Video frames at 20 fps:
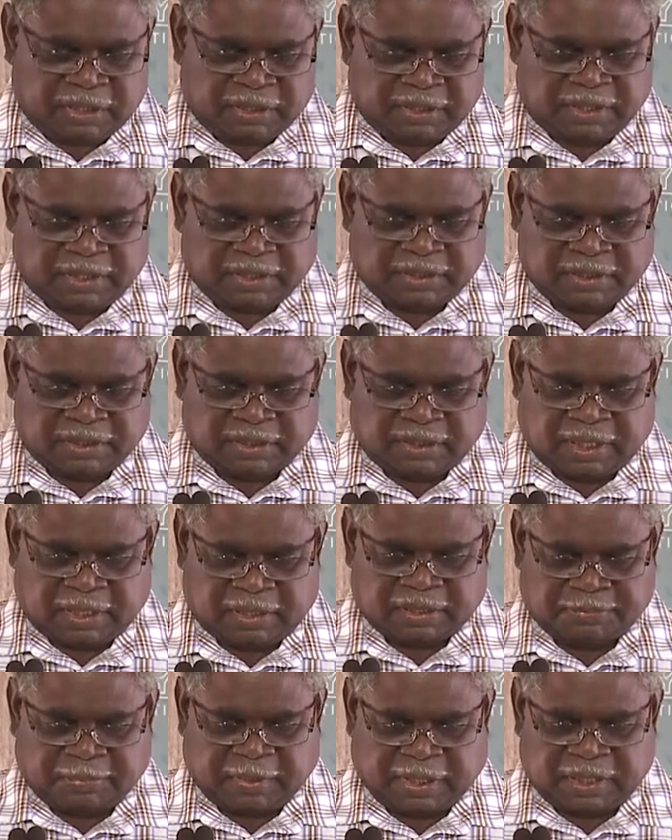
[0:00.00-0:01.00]
This is the
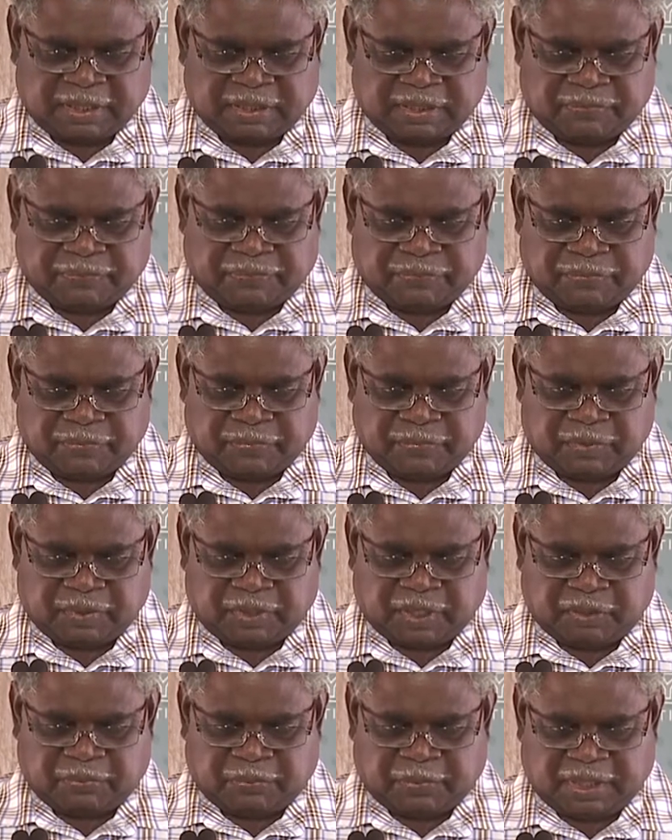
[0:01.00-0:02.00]
space
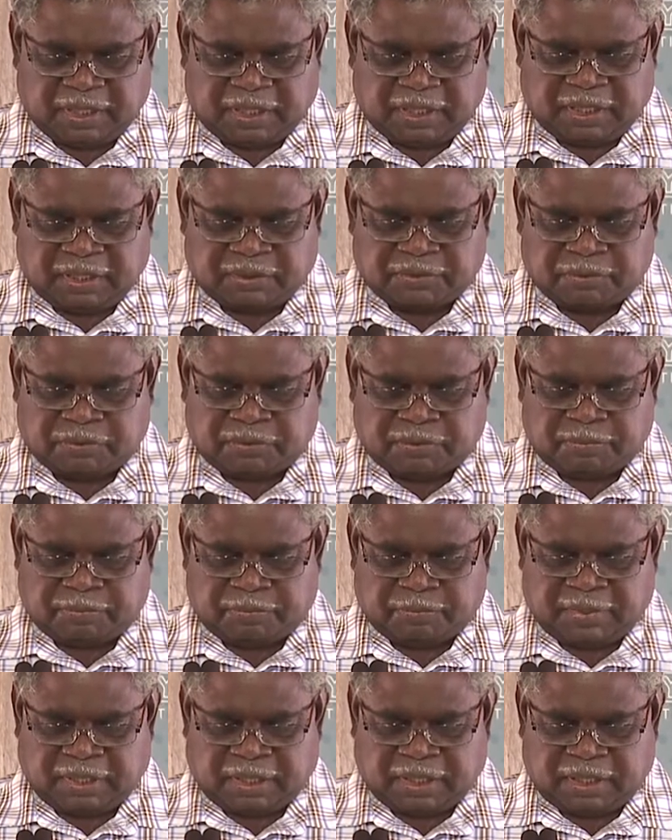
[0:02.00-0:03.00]
that we need to
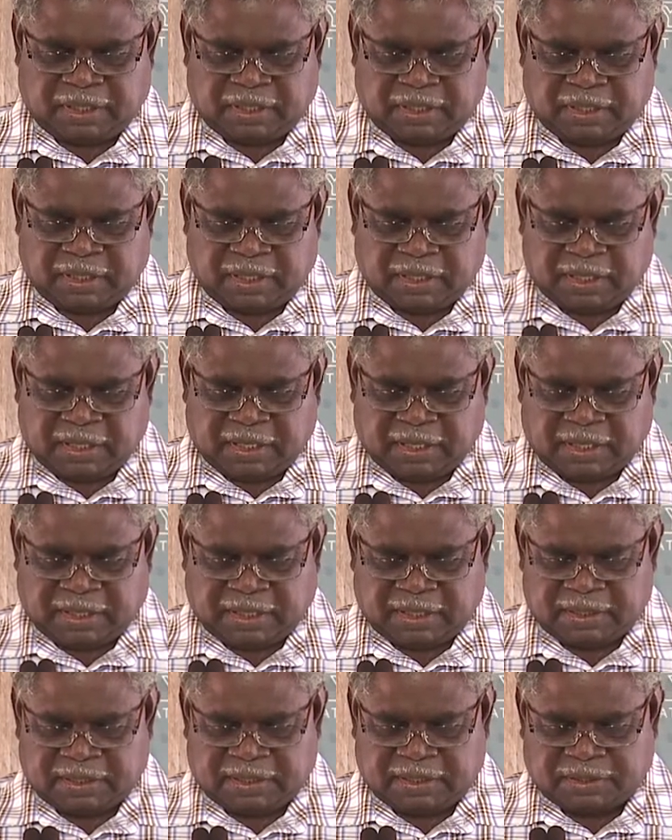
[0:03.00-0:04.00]
begin
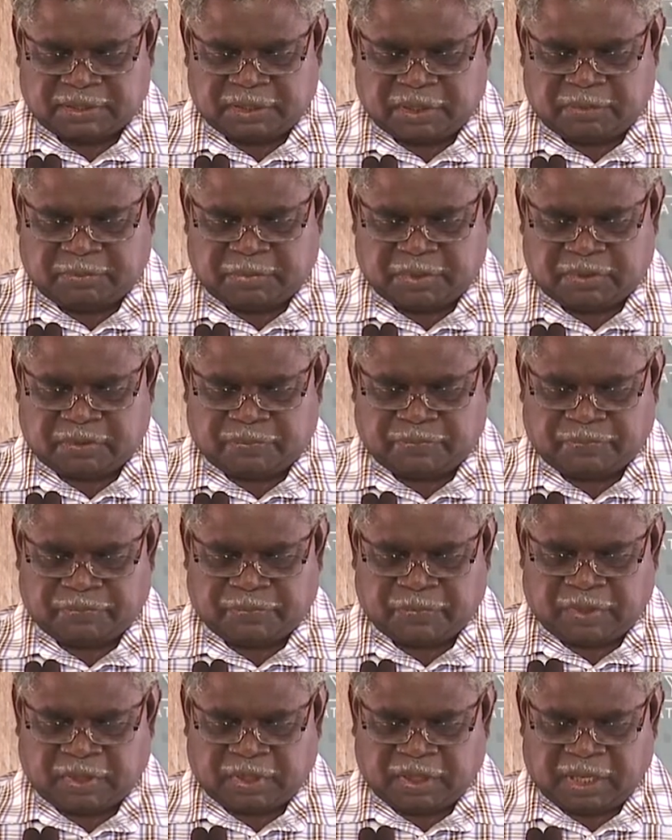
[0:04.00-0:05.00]
and determine
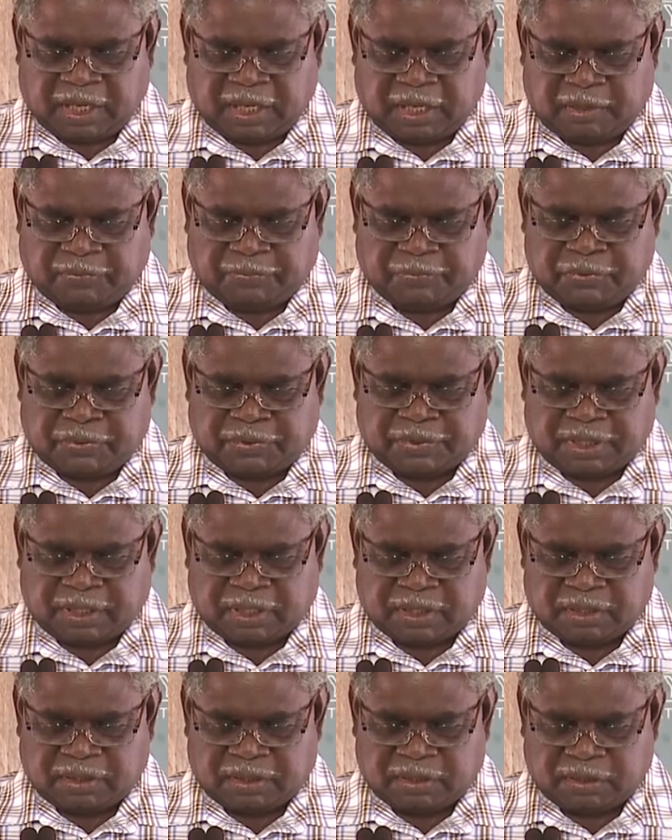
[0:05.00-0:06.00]
our future.
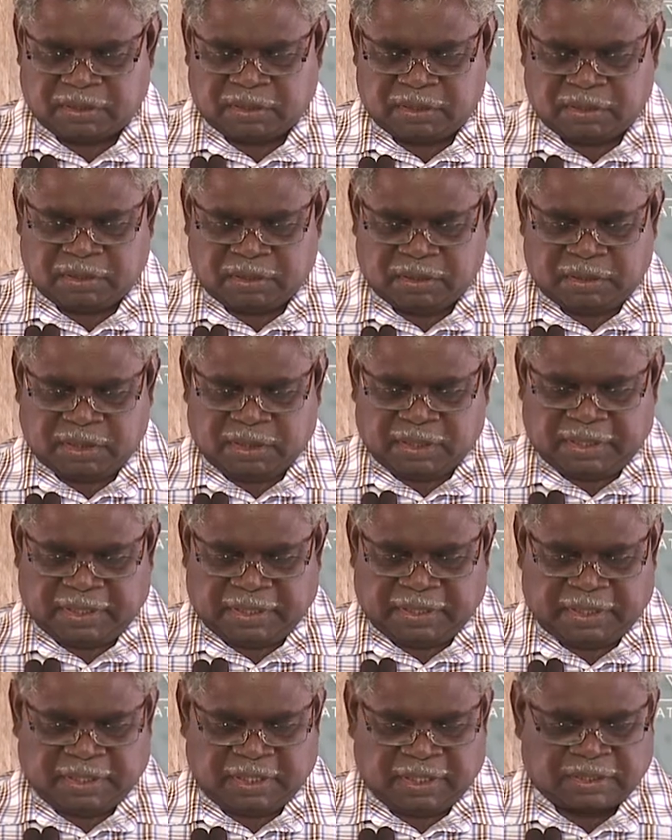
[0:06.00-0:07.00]

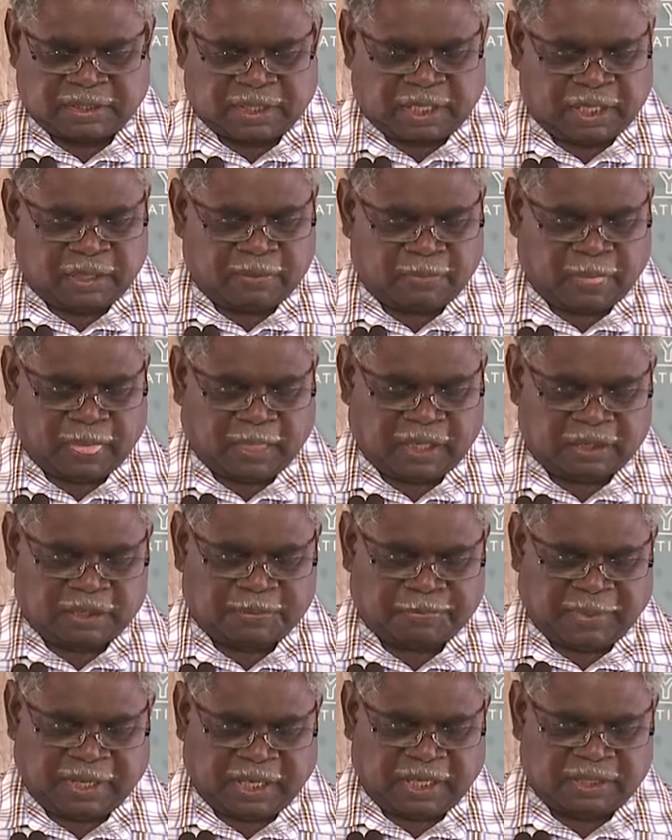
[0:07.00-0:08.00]
It is a
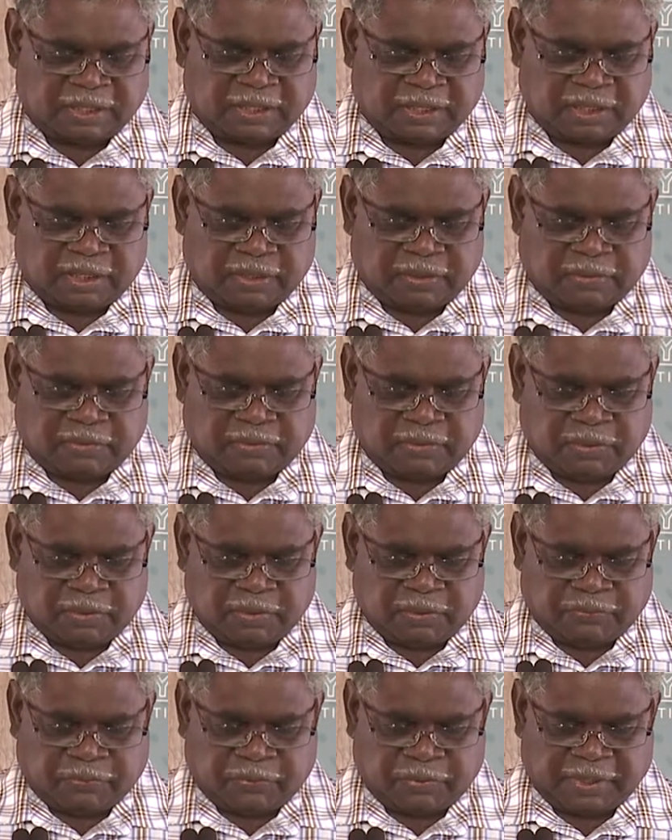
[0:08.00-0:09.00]
space
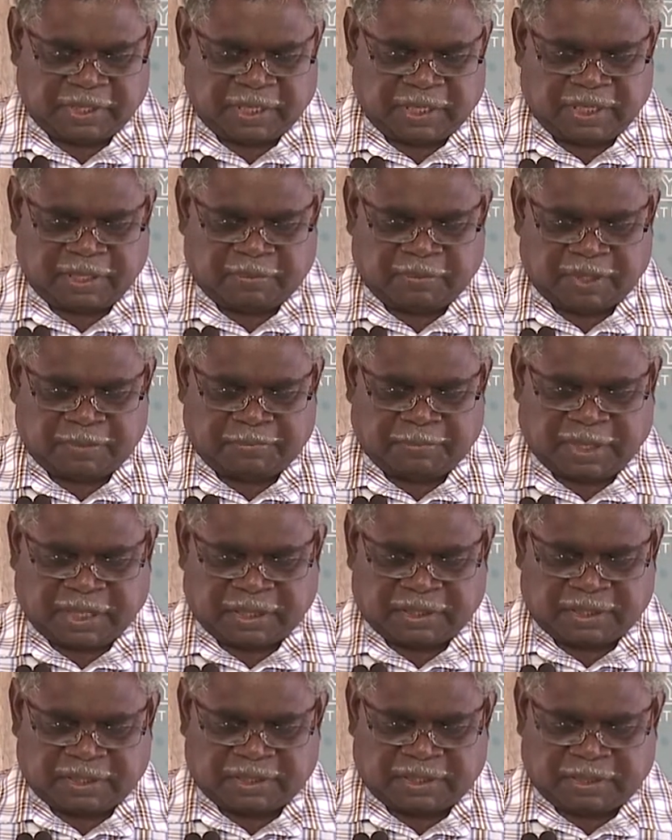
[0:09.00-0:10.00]
for genuine
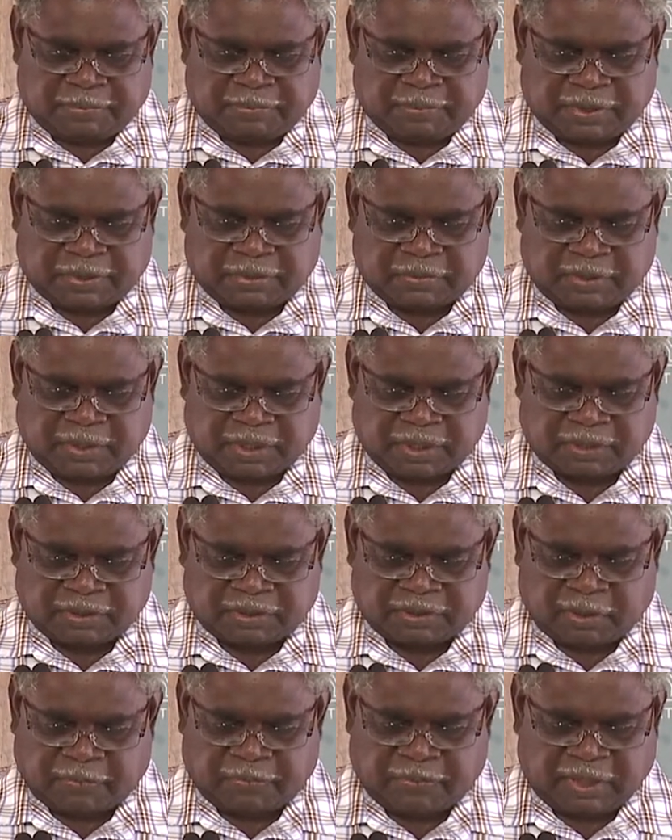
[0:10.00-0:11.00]
partnership between
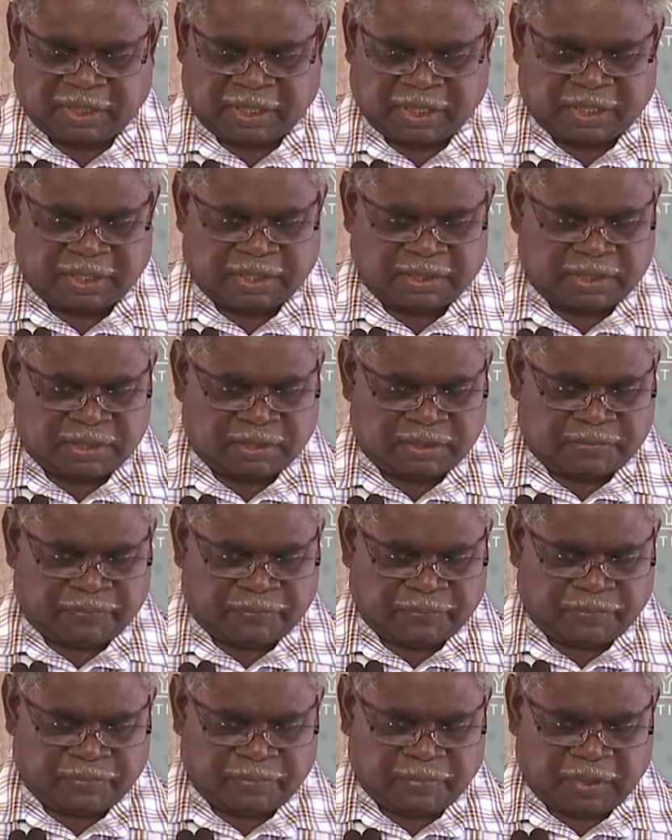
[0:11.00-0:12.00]
sovereign nations,
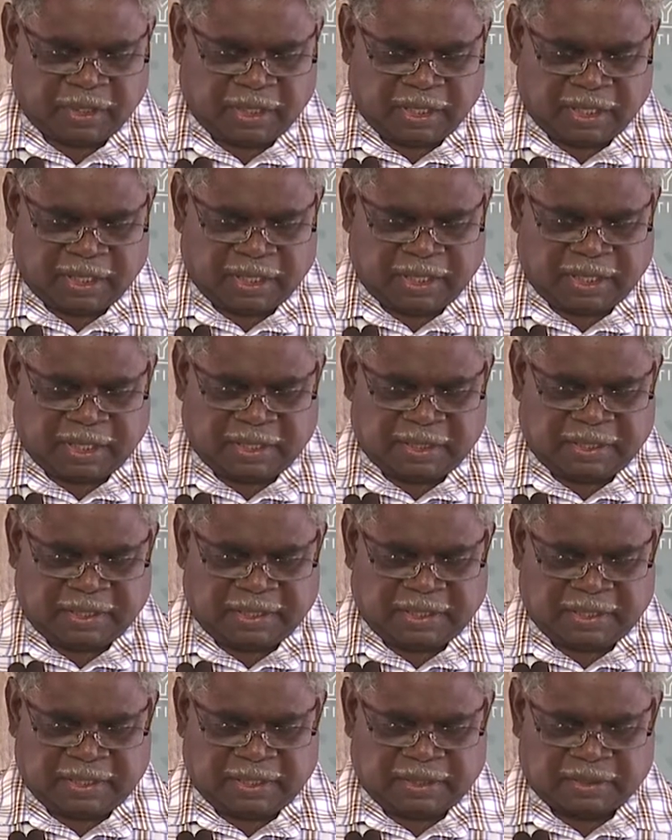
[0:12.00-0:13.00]
and
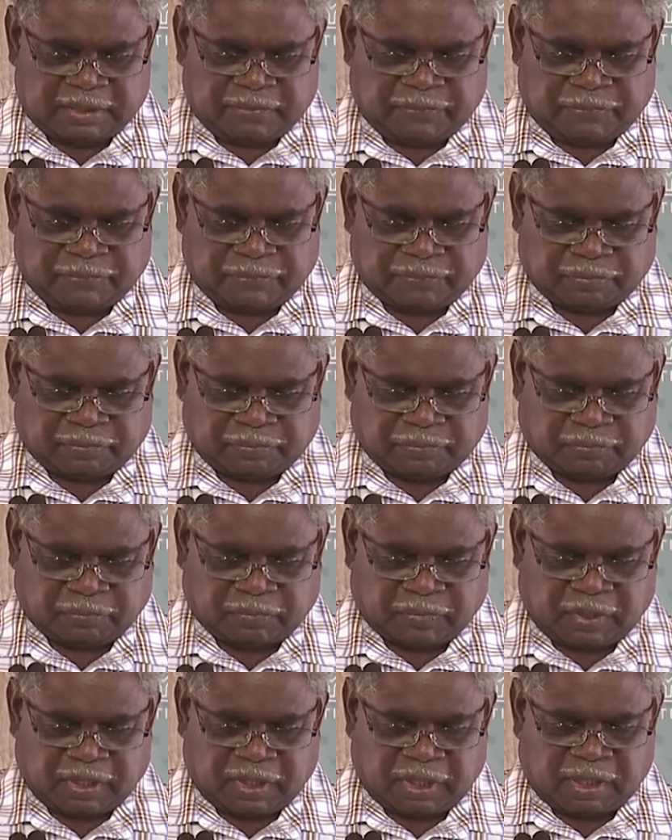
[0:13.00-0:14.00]

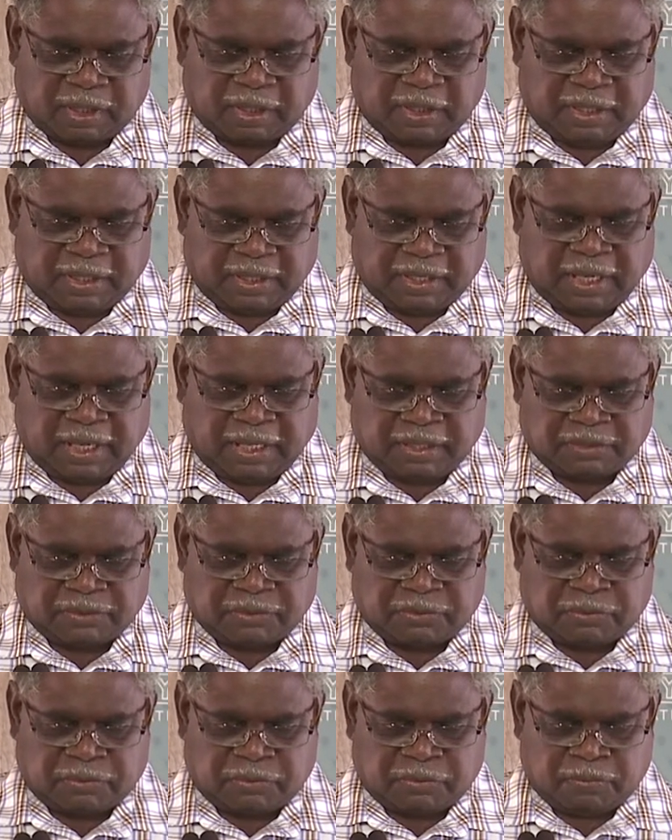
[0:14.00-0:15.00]
it has
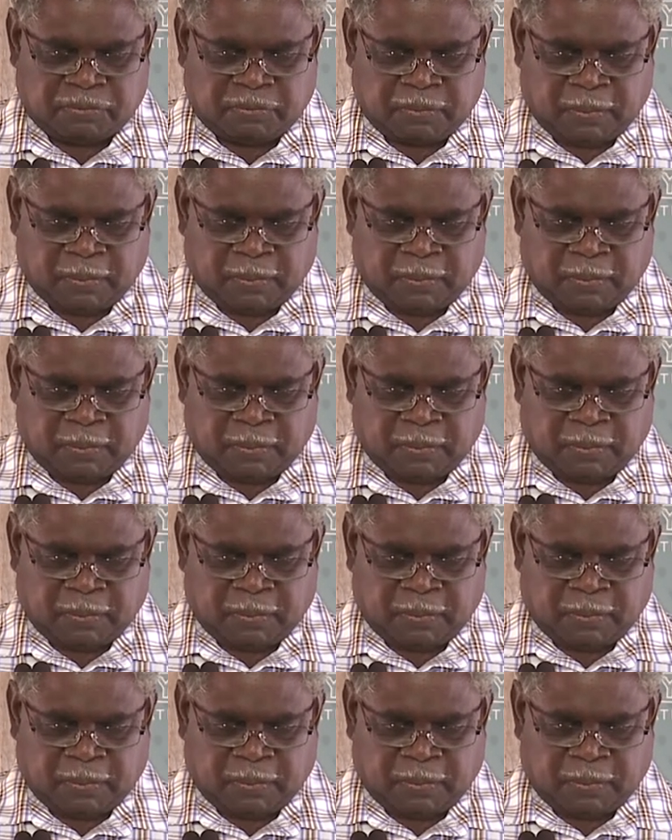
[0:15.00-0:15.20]
to